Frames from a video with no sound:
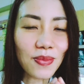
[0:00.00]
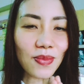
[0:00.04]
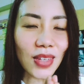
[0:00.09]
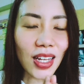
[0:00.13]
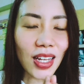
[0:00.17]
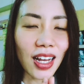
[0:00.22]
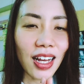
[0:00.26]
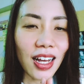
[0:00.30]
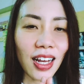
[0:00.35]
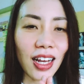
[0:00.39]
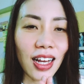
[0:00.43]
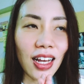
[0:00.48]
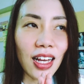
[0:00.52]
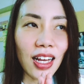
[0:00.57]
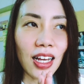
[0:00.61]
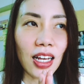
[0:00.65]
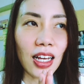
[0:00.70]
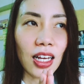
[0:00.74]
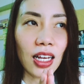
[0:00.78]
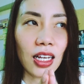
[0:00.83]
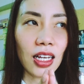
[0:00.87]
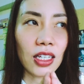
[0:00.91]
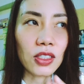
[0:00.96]
So
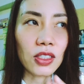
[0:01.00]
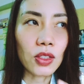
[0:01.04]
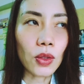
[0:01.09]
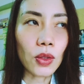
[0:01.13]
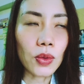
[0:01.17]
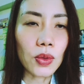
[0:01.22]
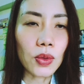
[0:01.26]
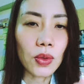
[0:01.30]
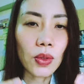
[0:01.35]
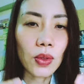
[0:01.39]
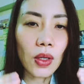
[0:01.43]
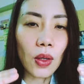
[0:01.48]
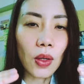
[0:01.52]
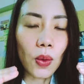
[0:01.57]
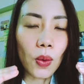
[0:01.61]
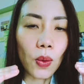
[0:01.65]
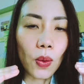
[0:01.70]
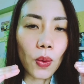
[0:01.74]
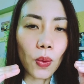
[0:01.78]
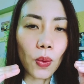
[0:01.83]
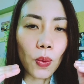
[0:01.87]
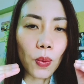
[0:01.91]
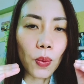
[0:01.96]
what I
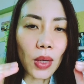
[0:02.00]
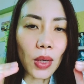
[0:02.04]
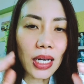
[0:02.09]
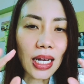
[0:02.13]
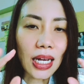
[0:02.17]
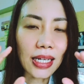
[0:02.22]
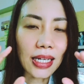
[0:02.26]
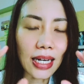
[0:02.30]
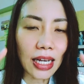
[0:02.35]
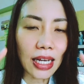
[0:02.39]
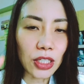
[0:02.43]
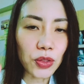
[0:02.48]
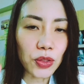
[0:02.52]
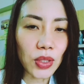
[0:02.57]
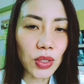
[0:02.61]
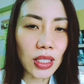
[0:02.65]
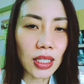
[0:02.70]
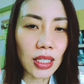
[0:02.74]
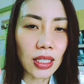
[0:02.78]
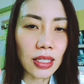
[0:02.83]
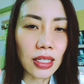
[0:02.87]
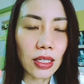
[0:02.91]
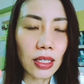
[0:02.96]
illustrated earlier was
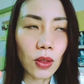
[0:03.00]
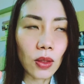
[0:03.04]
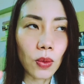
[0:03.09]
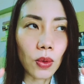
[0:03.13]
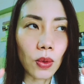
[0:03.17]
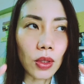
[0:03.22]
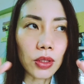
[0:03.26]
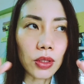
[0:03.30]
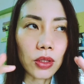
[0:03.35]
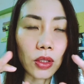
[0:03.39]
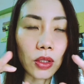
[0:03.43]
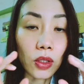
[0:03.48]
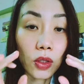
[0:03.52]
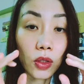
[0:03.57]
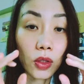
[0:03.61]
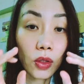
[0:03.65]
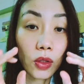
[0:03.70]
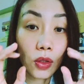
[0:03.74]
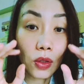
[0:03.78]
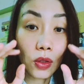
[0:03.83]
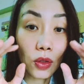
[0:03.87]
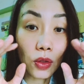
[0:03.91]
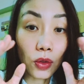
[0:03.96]
you,
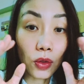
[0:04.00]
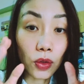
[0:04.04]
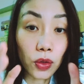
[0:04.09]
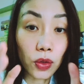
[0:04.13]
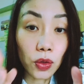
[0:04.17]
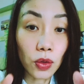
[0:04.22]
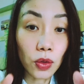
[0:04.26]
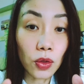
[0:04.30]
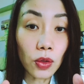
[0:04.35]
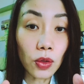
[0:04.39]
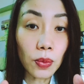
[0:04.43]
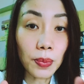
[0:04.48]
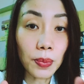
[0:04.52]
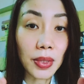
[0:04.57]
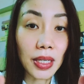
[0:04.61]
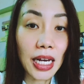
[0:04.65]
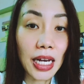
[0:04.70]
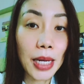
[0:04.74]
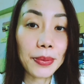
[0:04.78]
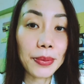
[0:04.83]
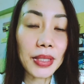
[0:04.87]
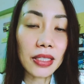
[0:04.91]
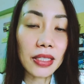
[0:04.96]
perhaps as a
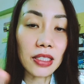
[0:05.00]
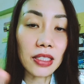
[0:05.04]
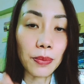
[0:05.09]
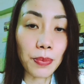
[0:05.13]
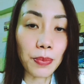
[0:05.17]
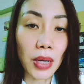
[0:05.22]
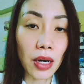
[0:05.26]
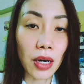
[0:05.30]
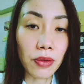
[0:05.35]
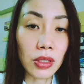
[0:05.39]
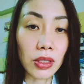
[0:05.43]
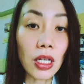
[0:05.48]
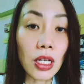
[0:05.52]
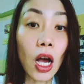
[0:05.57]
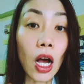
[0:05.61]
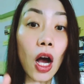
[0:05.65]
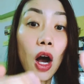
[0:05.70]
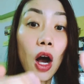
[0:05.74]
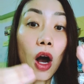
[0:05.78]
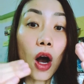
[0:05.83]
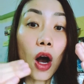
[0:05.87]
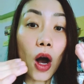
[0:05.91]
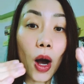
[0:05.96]
parent,
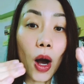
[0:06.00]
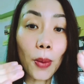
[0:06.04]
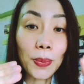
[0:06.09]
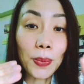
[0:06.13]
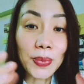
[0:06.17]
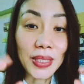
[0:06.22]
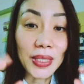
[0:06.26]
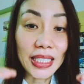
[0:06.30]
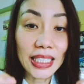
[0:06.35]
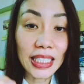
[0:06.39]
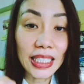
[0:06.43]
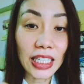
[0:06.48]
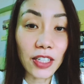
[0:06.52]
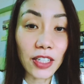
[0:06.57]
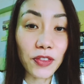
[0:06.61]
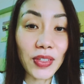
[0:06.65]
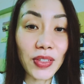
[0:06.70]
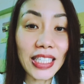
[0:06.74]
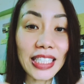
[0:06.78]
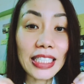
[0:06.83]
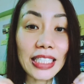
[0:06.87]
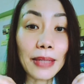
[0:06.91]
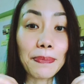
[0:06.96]
observing the
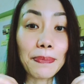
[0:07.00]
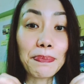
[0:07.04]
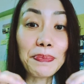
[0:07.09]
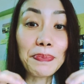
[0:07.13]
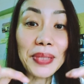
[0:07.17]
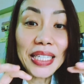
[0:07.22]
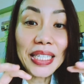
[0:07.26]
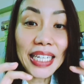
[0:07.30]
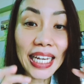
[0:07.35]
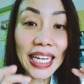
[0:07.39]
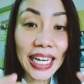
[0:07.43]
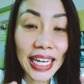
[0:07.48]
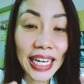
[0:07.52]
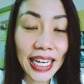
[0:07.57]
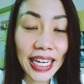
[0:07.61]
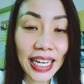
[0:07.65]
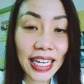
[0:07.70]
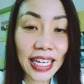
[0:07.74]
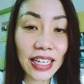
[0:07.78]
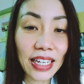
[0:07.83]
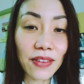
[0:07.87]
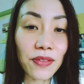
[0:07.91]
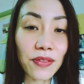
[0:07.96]
behavior of
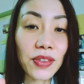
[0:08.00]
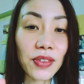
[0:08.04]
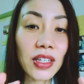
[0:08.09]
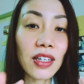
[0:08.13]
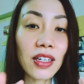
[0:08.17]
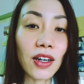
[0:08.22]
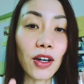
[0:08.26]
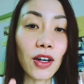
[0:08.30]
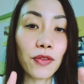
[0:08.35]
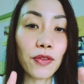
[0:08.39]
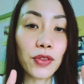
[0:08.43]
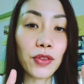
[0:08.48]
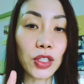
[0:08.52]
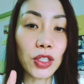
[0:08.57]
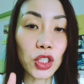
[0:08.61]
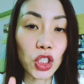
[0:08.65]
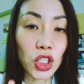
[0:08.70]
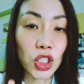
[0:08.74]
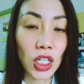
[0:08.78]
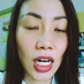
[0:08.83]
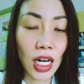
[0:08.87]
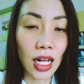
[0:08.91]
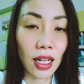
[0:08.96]
your child.
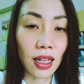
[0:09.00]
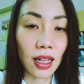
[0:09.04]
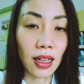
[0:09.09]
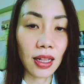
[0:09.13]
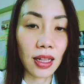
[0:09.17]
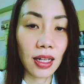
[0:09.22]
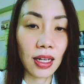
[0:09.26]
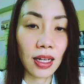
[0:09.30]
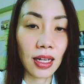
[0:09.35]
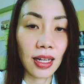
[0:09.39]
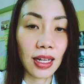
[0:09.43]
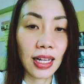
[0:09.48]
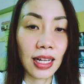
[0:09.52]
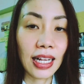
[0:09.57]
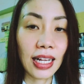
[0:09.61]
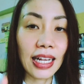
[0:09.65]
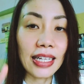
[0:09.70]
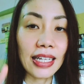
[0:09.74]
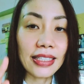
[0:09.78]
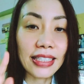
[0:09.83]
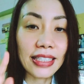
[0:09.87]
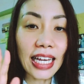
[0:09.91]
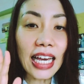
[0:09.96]
That
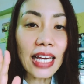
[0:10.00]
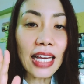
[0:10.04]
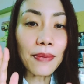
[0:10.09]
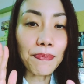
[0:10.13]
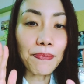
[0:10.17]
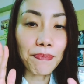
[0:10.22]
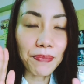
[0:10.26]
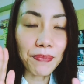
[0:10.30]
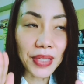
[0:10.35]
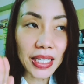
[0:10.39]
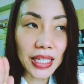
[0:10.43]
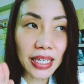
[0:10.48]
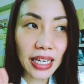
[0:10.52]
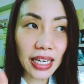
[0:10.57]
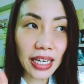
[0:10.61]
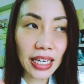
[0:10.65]
behavior